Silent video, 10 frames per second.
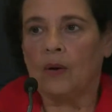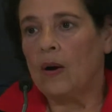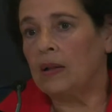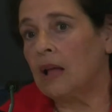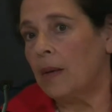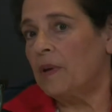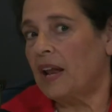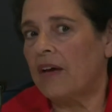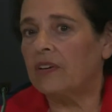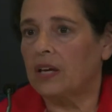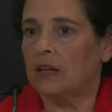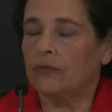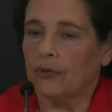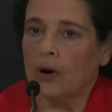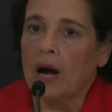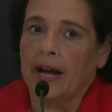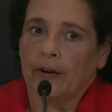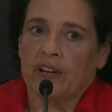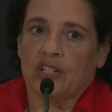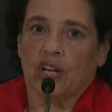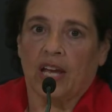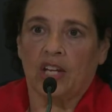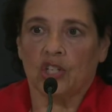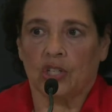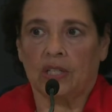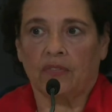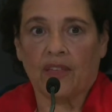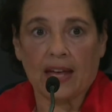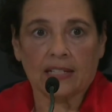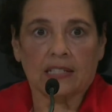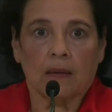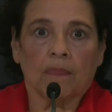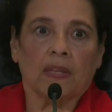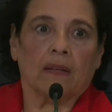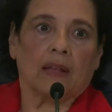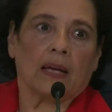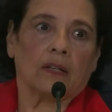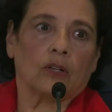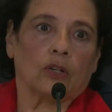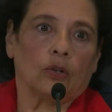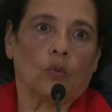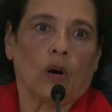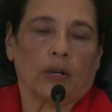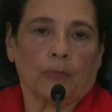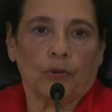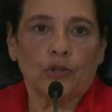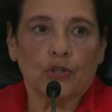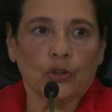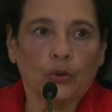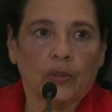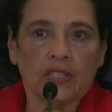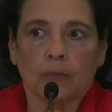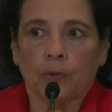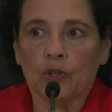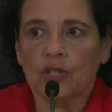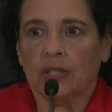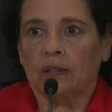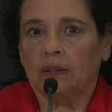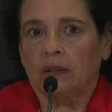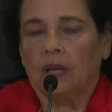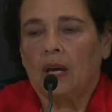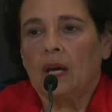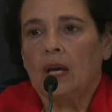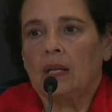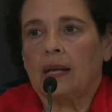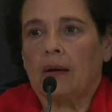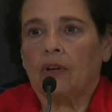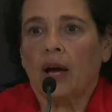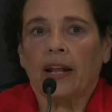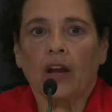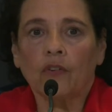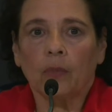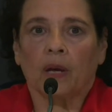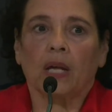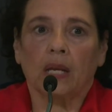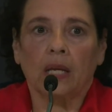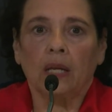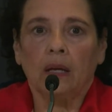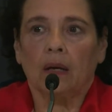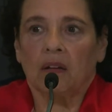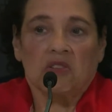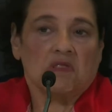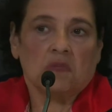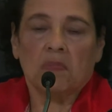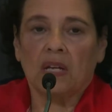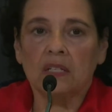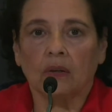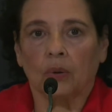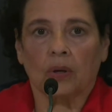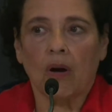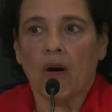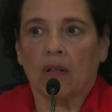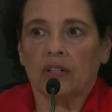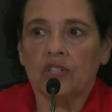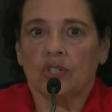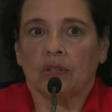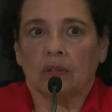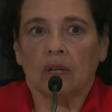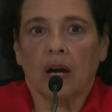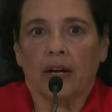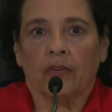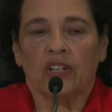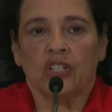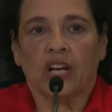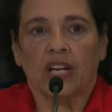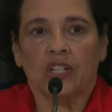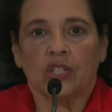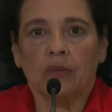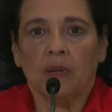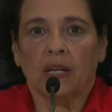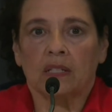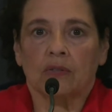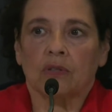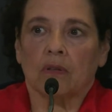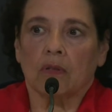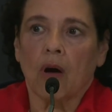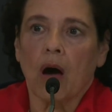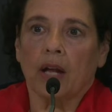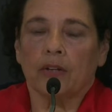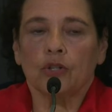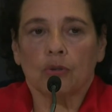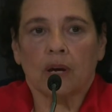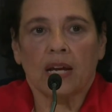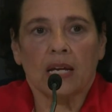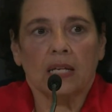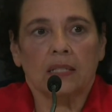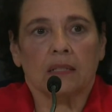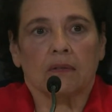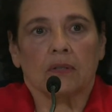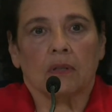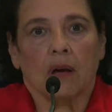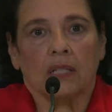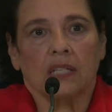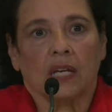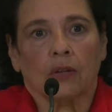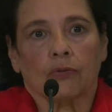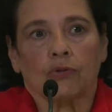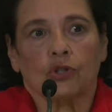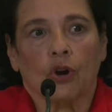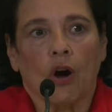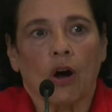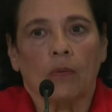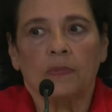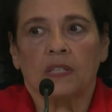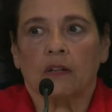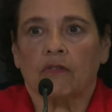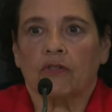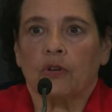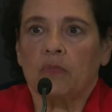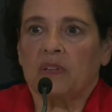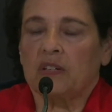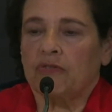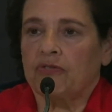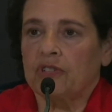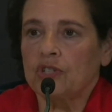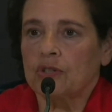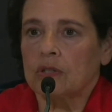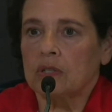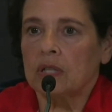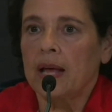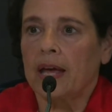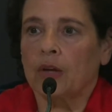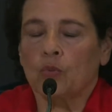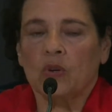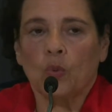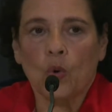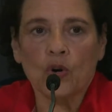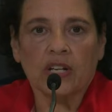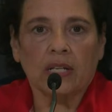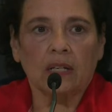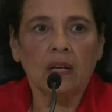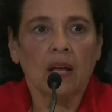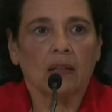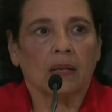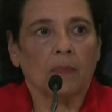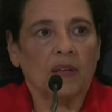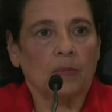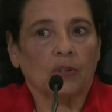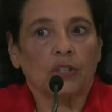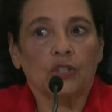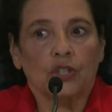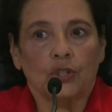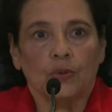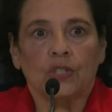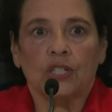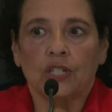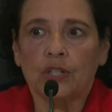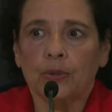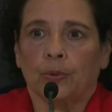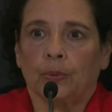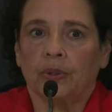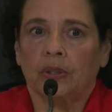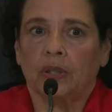Well, I'm an advocate for higher education if that's something that you want to pursue as a person. Now, not everybody is made to go to college and higher education because there's a lot of trades and there's lots of other jobs that are very beneficial and rewarding that people can choose to do.